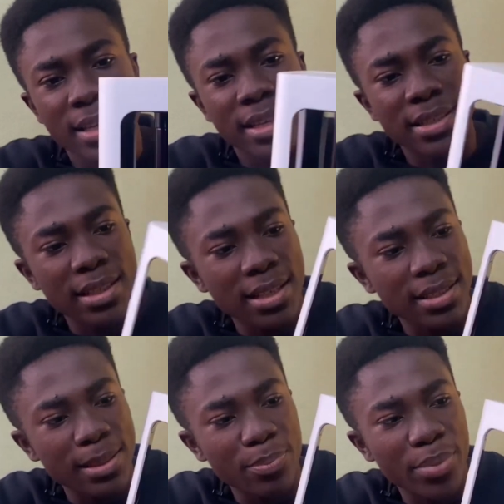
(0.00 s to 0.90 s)
It has
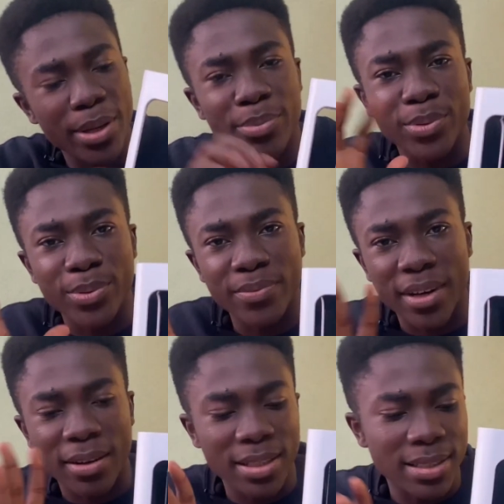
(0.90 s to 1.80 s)
this purple
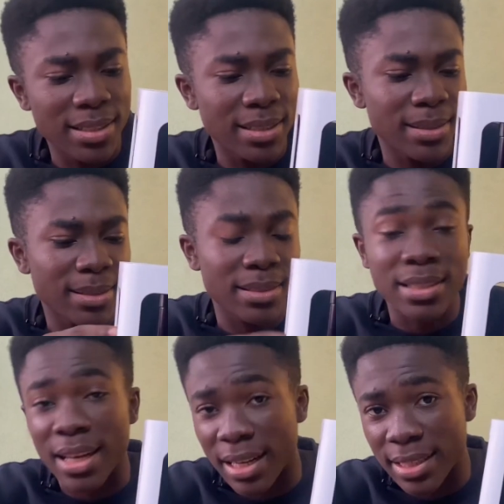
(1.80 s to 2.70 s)
violet
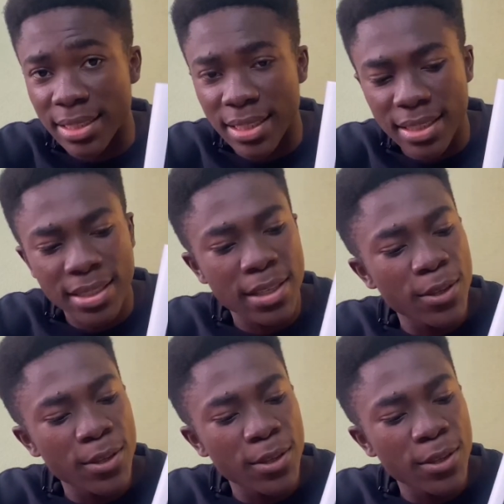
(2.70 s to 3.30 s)
color here.